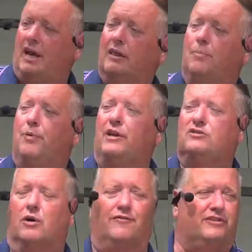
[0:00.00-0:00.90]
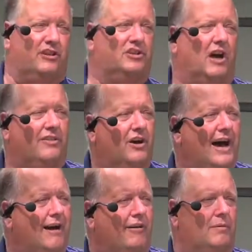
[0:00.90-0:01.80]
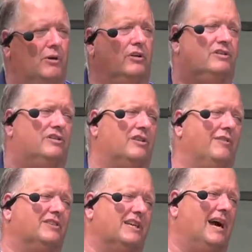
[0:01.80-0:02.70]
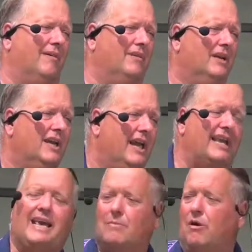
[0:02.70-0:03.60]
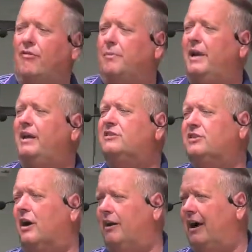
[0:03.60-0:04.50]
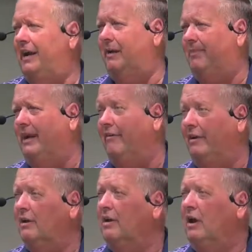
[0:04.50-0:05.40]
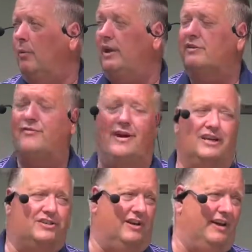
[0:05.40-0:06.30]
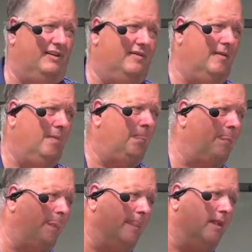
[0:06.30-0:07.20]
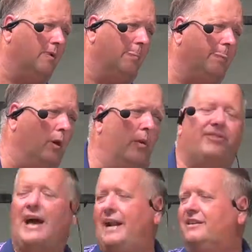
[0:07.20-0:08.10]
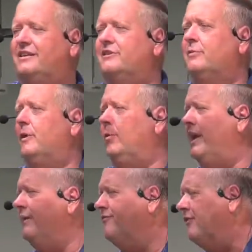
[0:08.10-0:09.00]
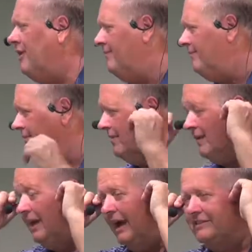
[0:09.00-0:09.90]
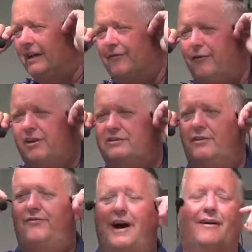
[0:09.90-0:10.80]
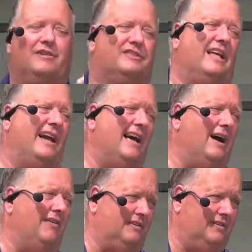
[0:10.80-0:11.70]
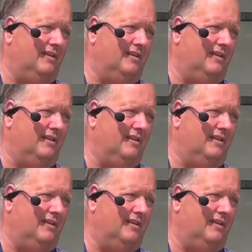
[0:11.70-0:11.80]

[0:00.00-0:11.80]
the other police officer, John Delara, emergency service cop, he came over to me, he started lighting up the area with his flashlight. With that, he said to me, where you from? I said, I'm from Rescue 5 on Staten Island.